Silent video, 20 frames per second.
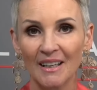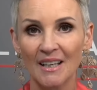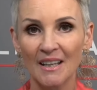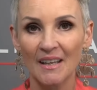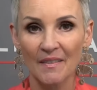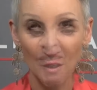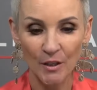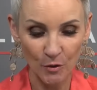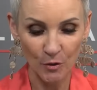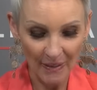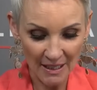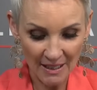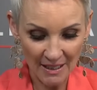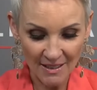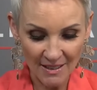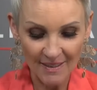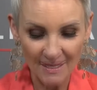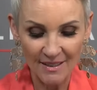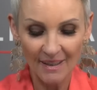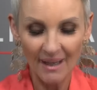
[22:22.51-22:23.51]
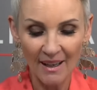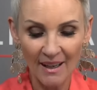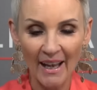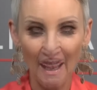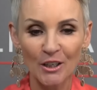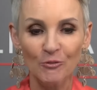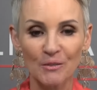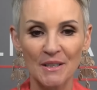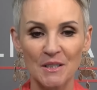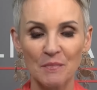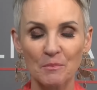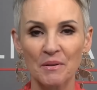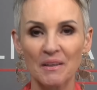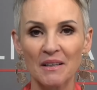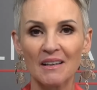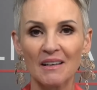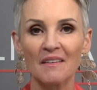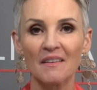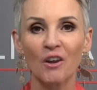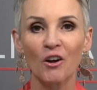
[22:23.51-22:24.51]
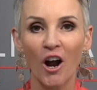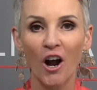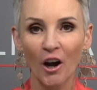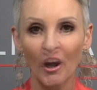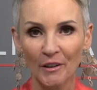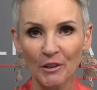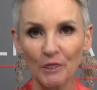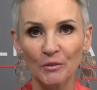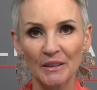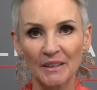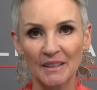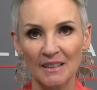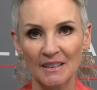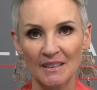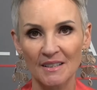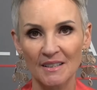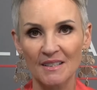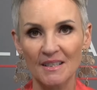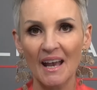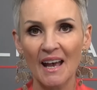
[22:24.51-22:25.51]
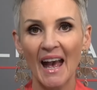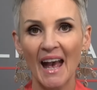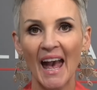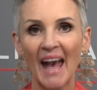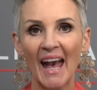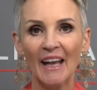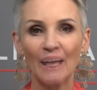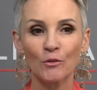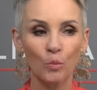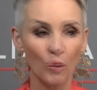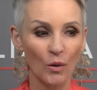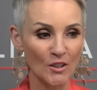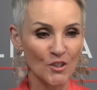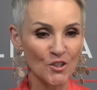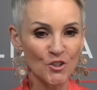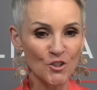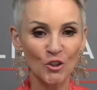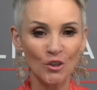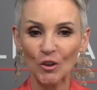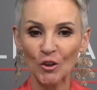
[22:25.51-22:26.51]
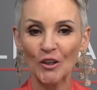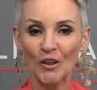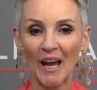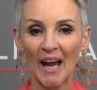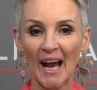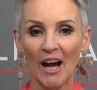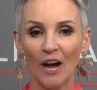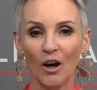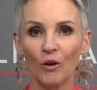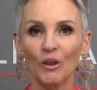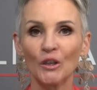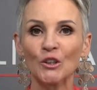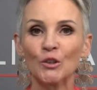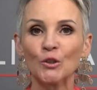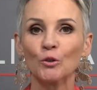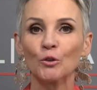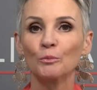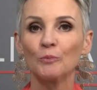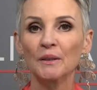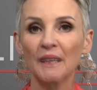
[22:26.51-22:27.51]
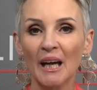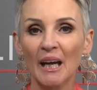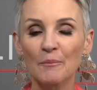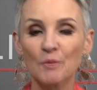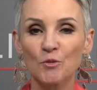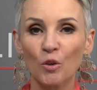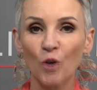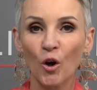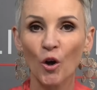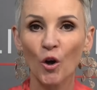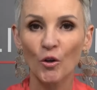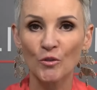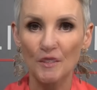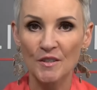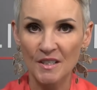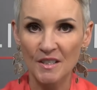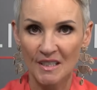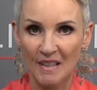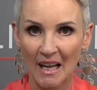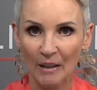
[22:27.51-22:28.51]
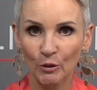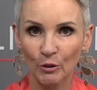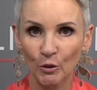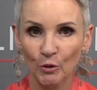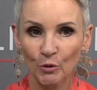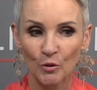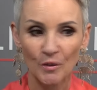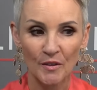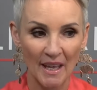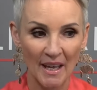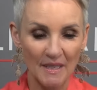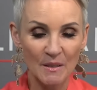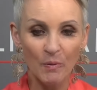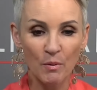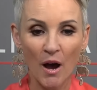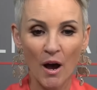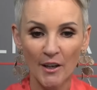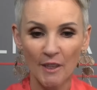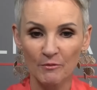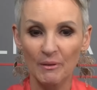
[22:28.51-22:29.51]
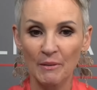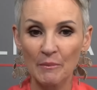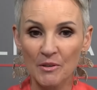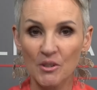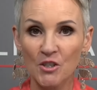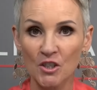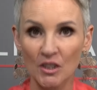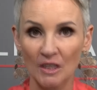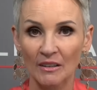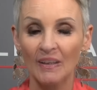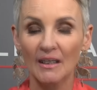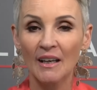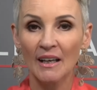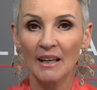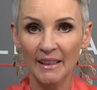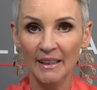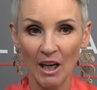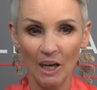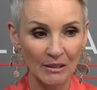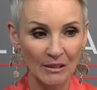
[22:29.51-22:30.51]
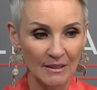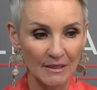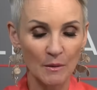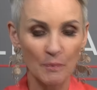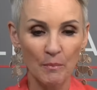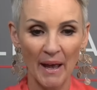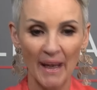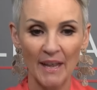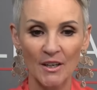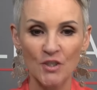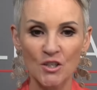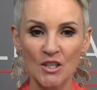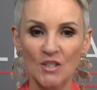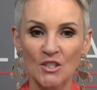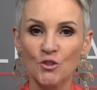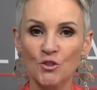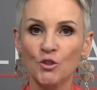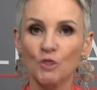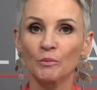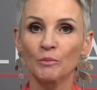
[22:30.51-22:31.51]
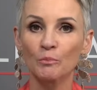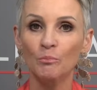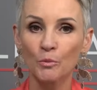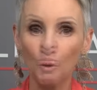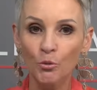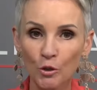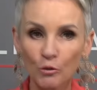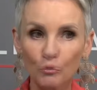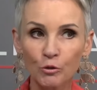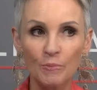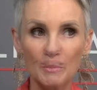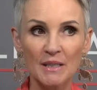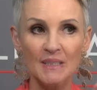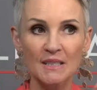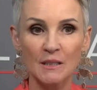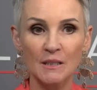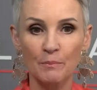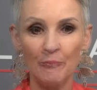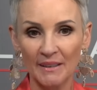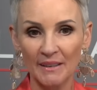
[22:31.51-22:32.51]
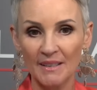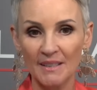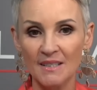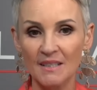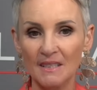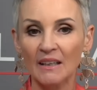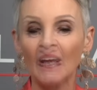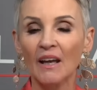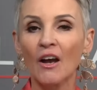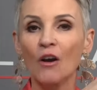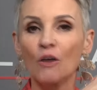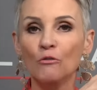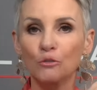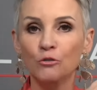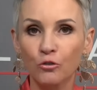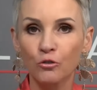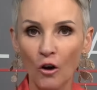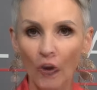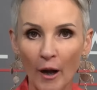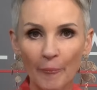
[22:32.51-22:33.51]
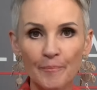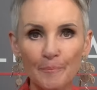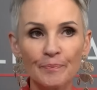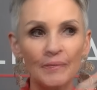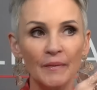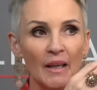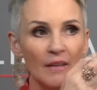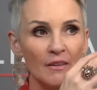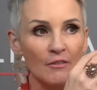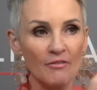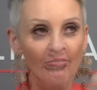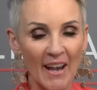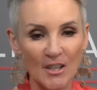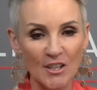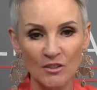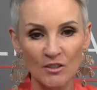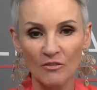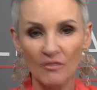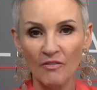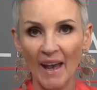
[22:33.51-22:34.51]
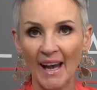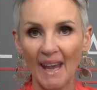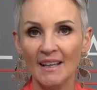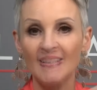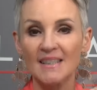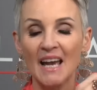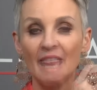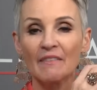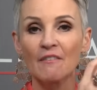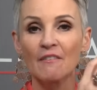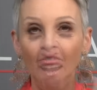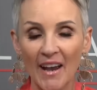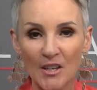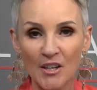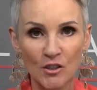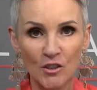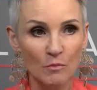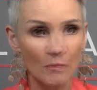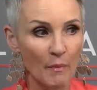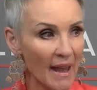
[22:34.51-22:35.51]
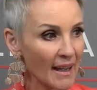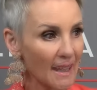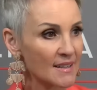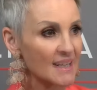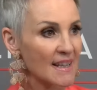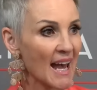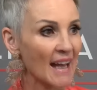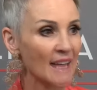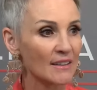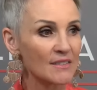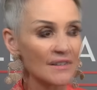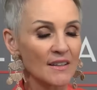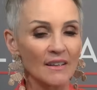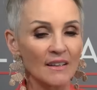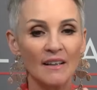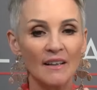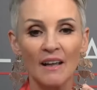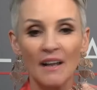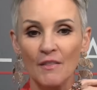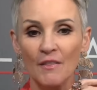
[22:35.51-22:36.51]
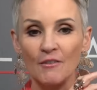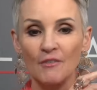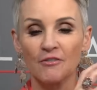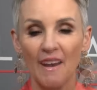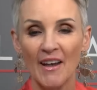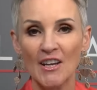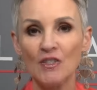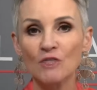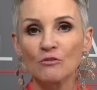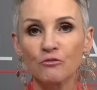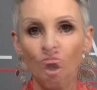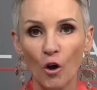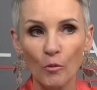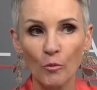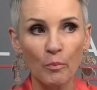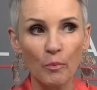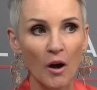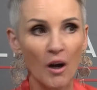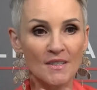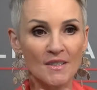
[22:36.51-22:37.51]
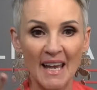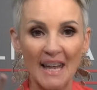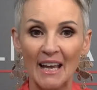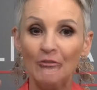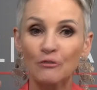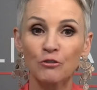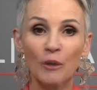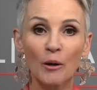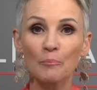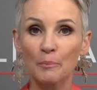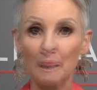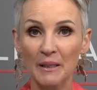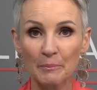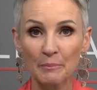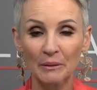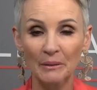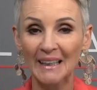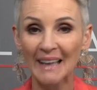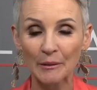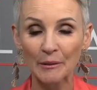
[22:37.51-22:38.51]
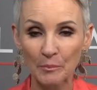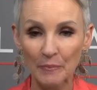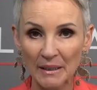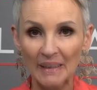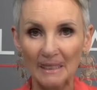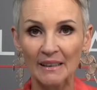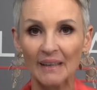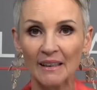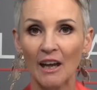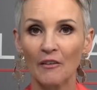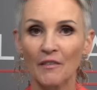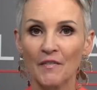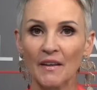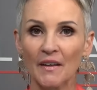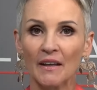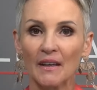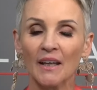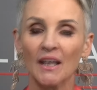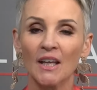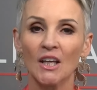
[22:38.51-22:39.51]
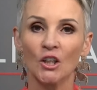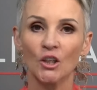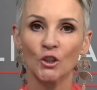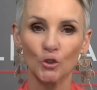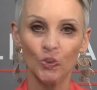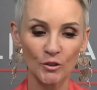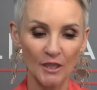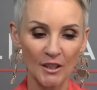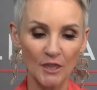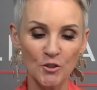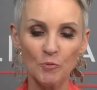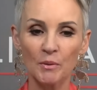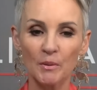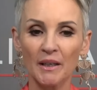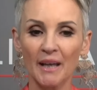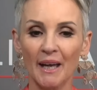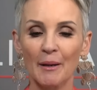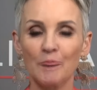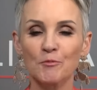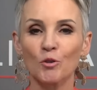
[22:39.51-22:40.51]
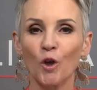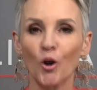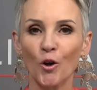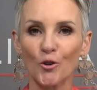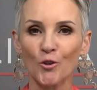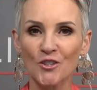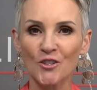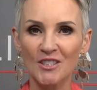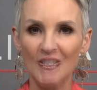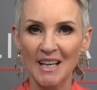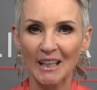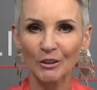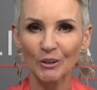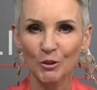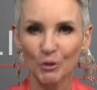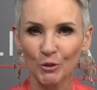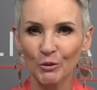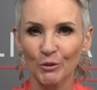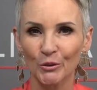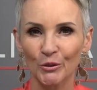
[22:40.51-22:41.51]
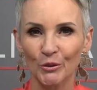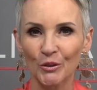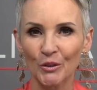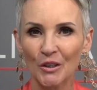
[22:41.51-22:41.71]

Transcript: There is a recipe, there are ingredients, and once you learn how, you will become your own style guru. That is part of my mission here at Linda Page, is to remove women's dependency from the fashion fads and the fashion mags and the fashion faux pas and from people like me out there. You need to become your own style guru.